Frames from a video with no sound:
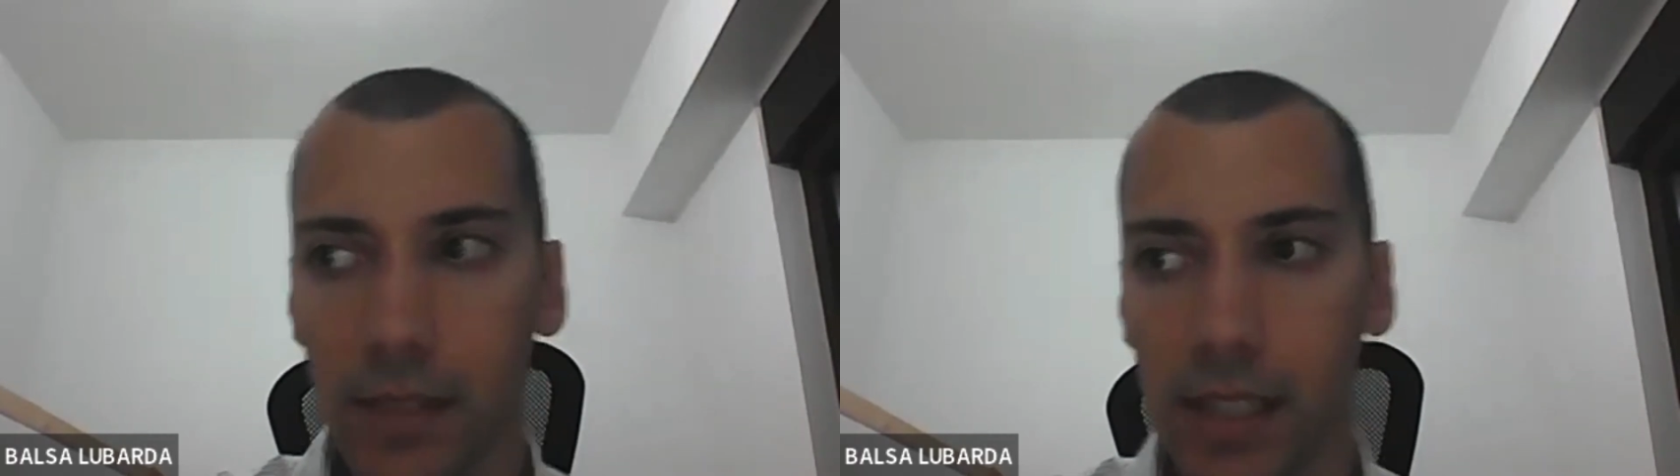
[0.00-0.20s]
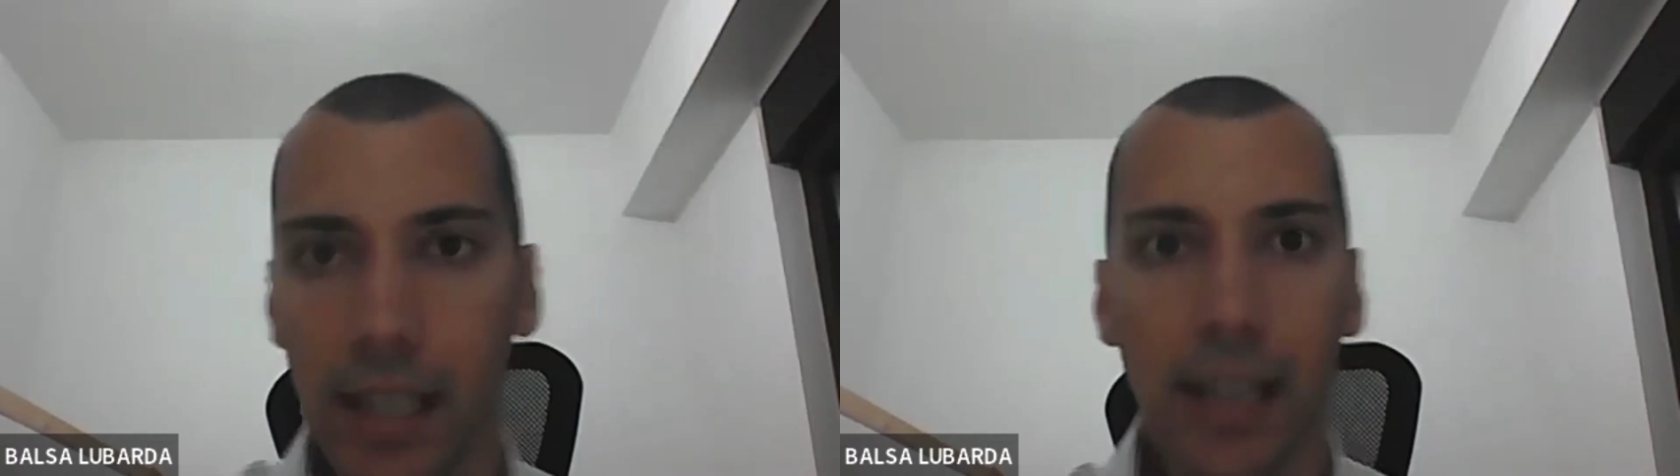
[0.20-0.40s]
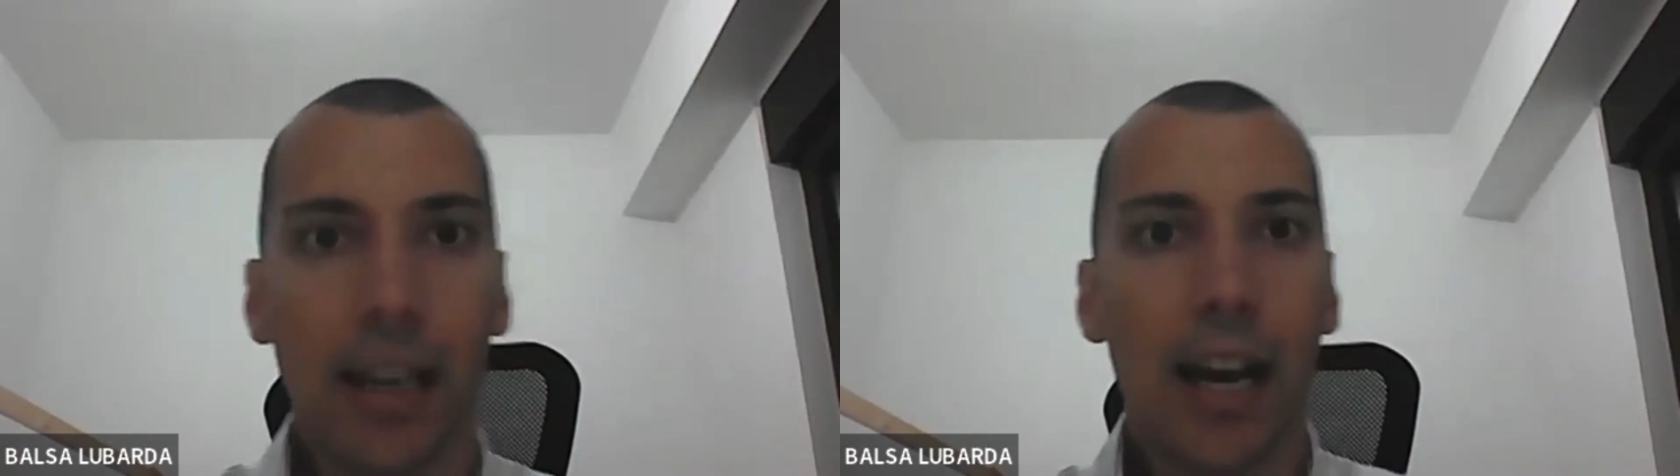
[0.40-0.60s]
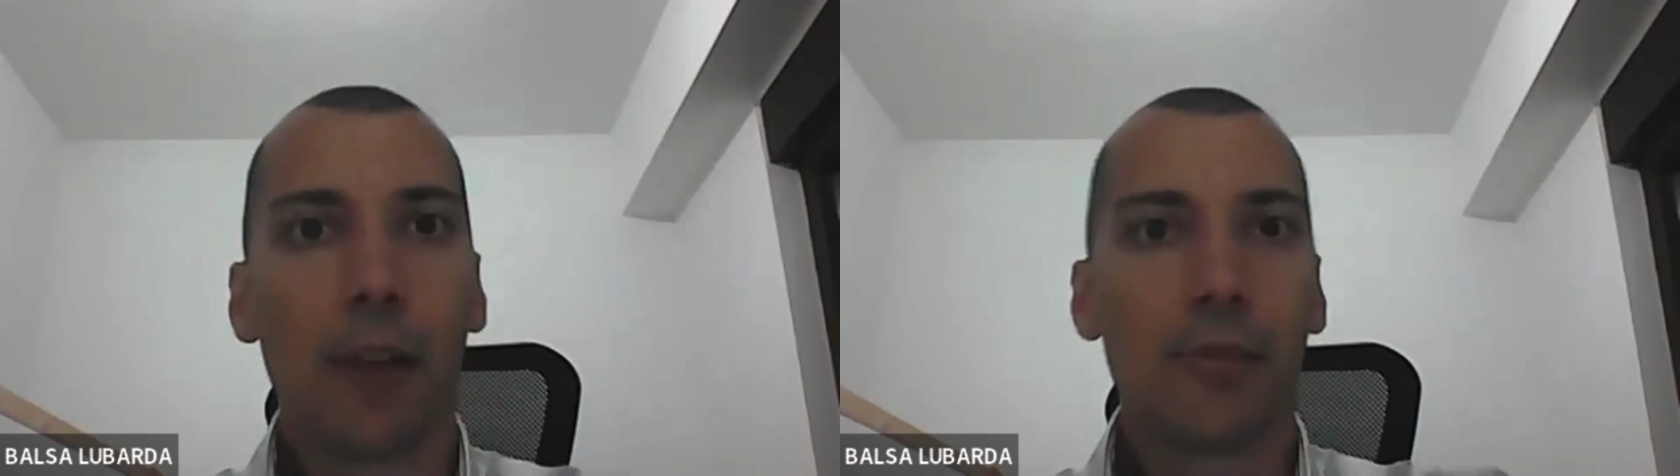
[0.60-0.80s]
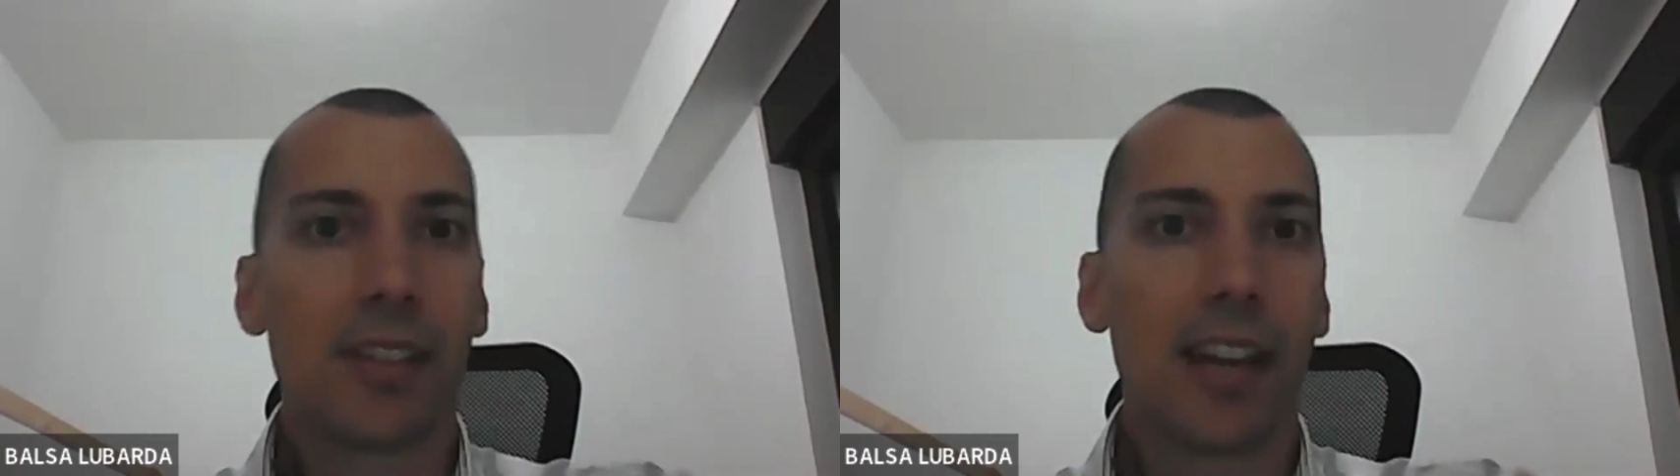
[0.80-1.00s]
say
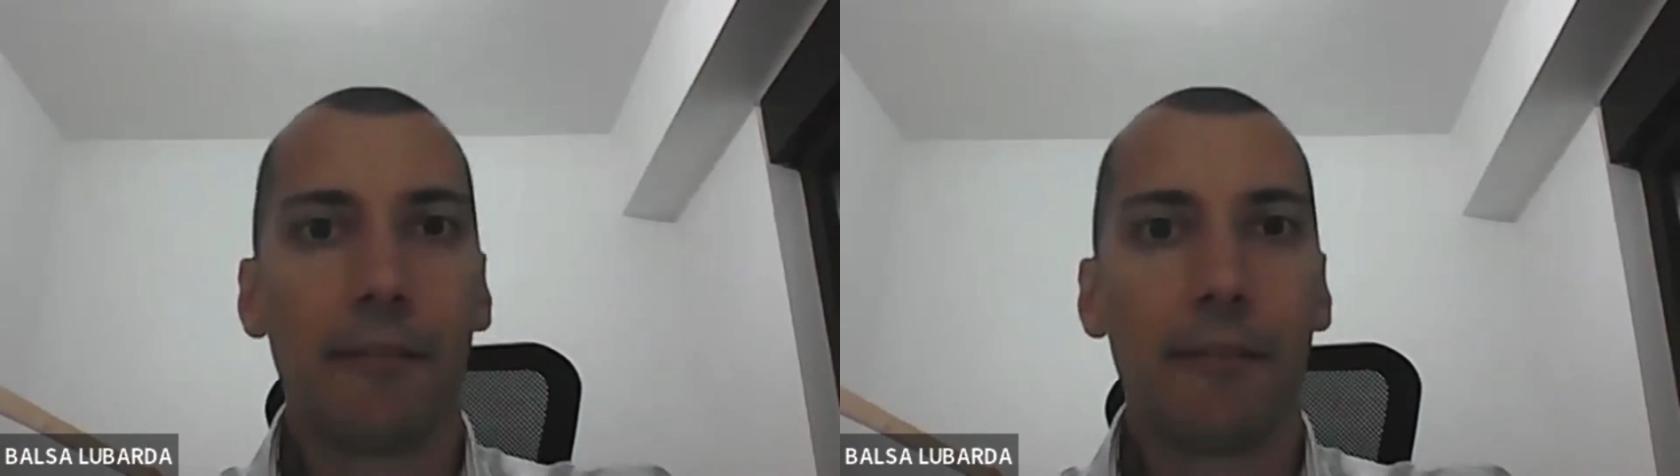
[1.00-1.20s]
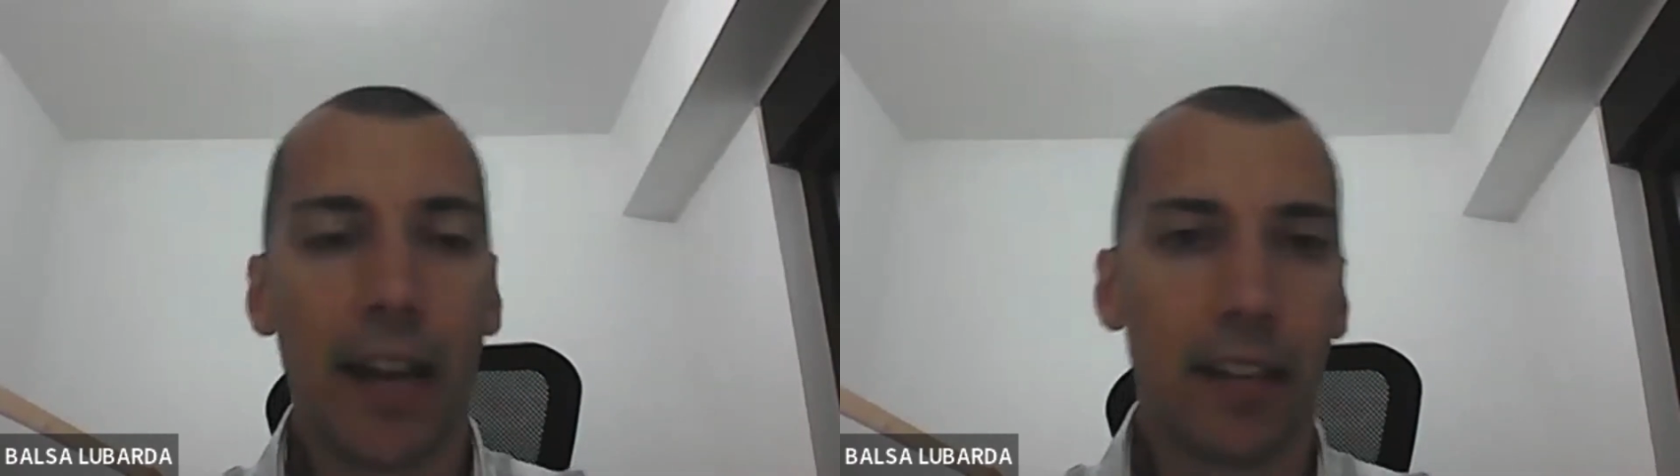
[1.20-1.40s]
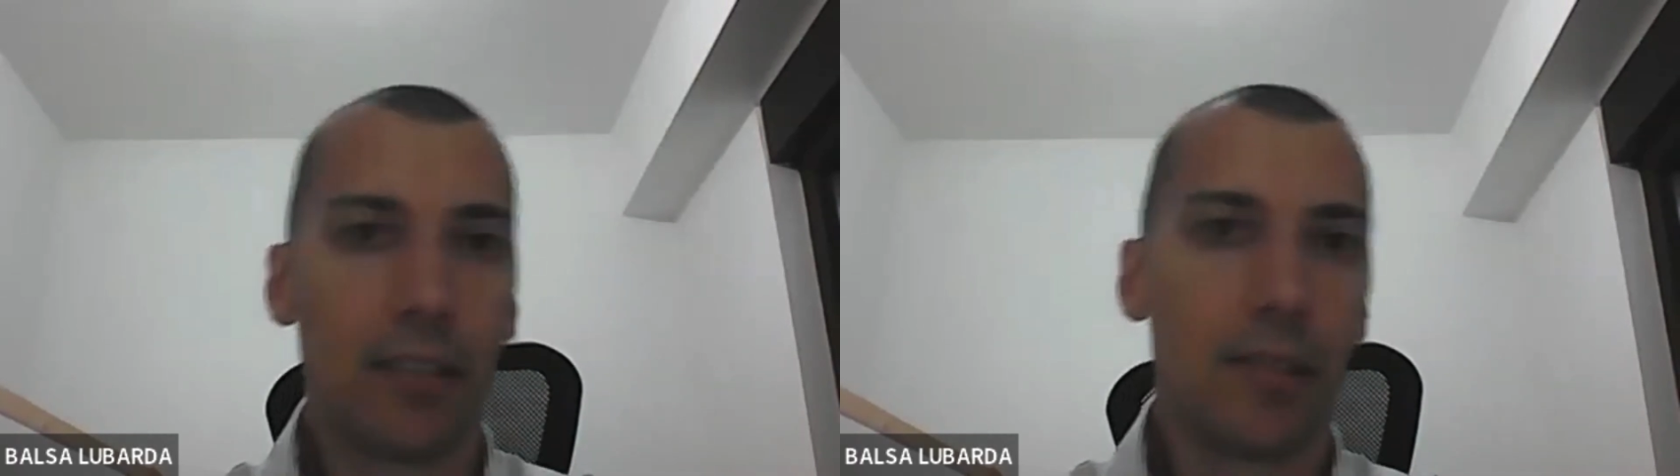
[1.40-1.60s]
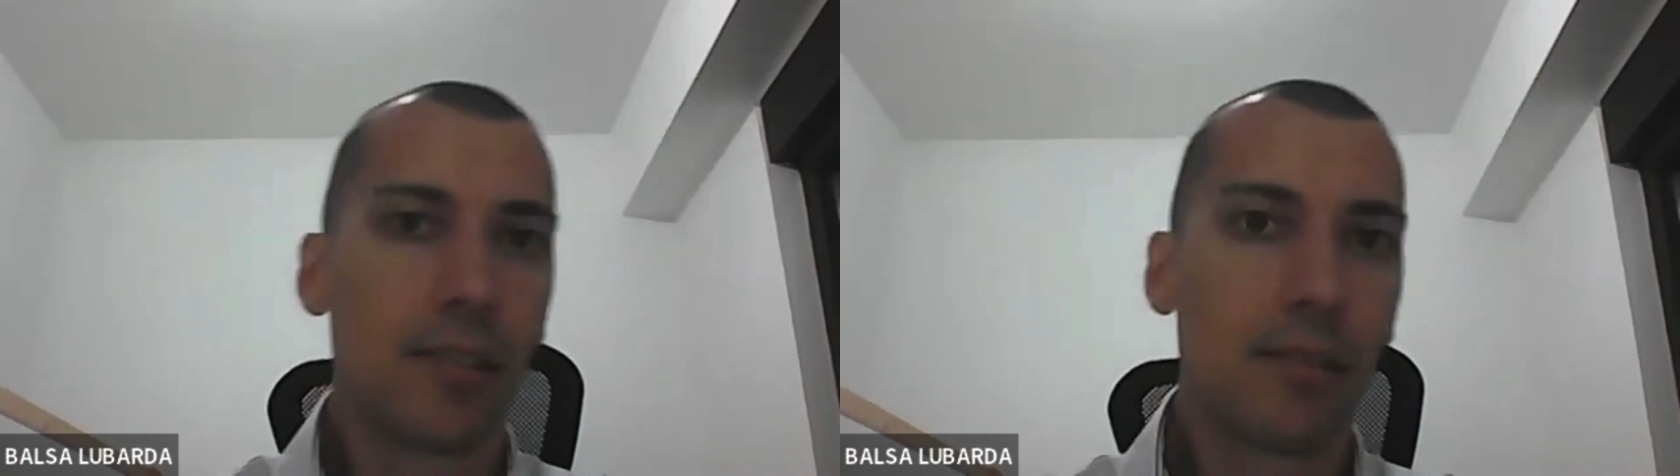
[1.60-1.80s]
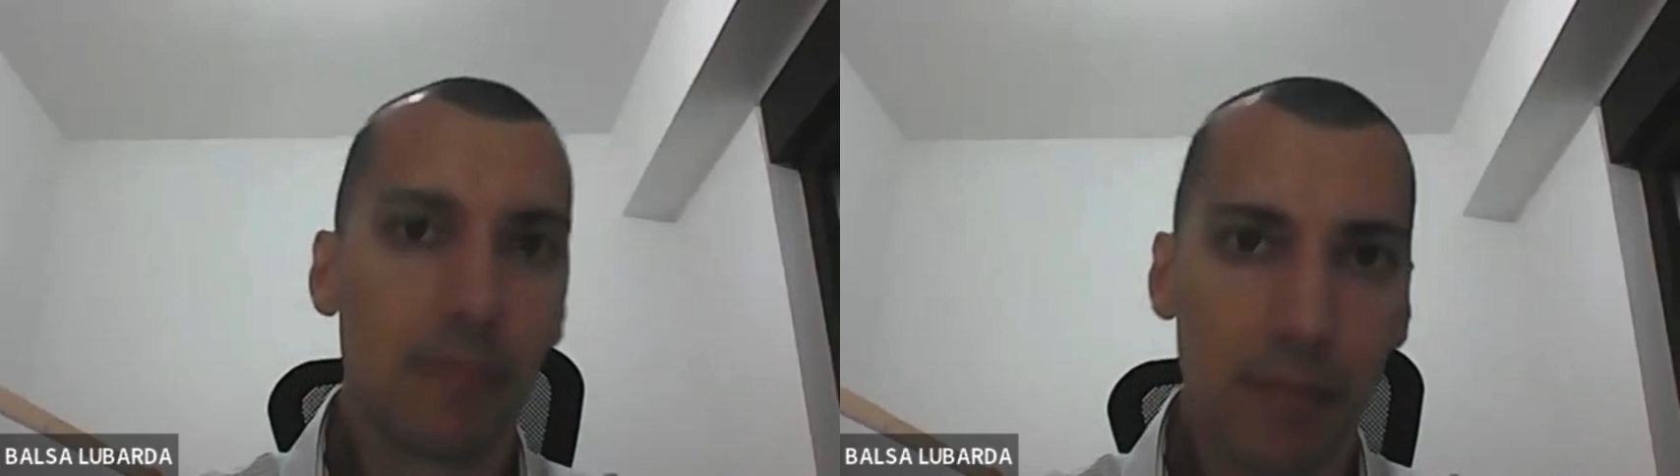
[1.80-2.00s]
outside
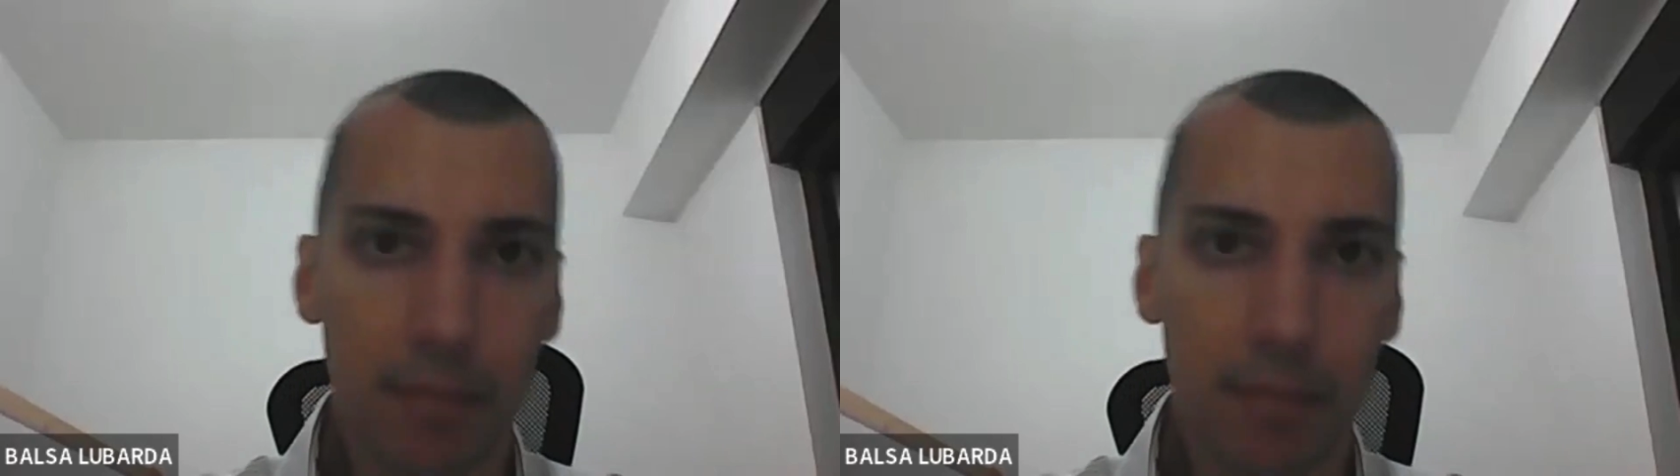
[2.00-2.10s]
factors.